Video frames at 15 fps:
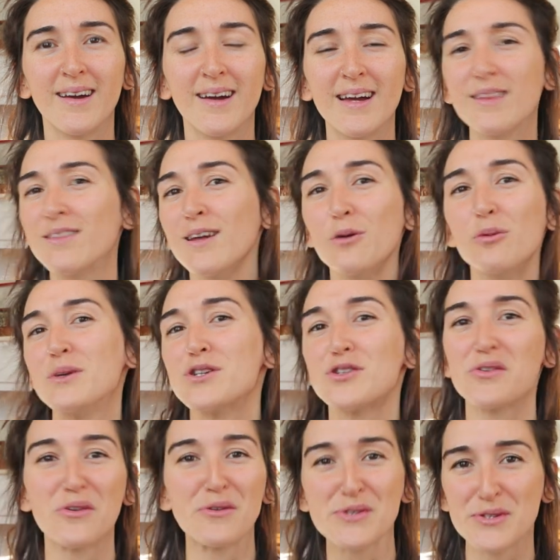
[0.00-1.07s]
I think we
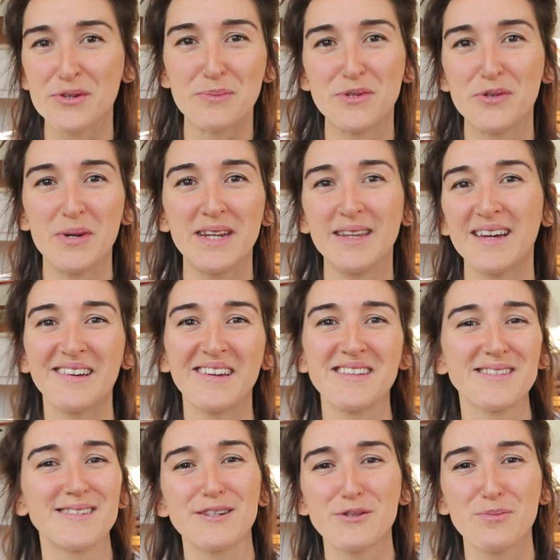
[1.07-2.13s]
should all stop doing that
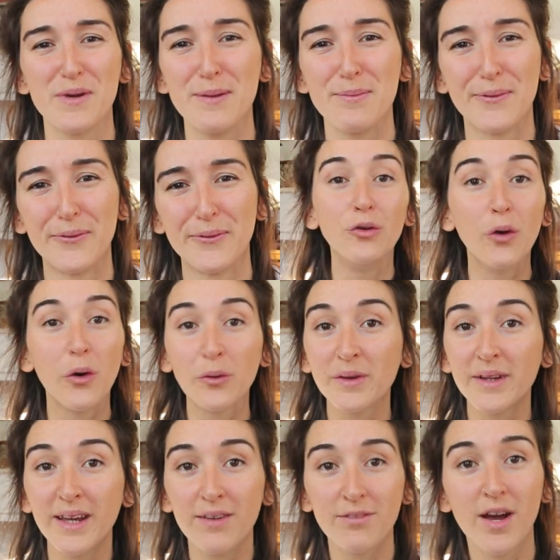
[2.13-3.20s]
as Dutch people. You
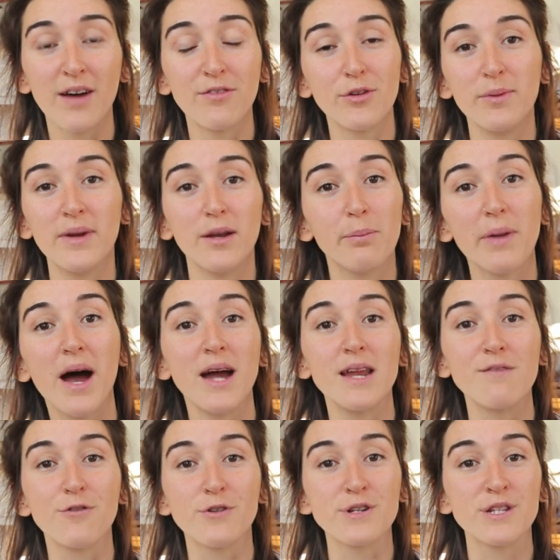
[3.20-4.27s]
only ever have to be at a party
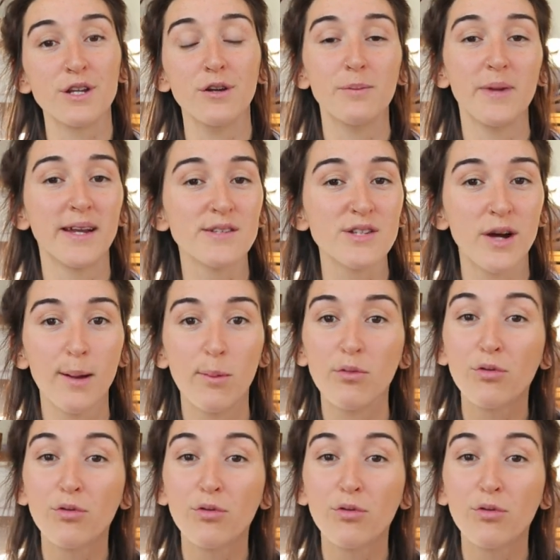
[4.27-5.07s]
for a certain amount of time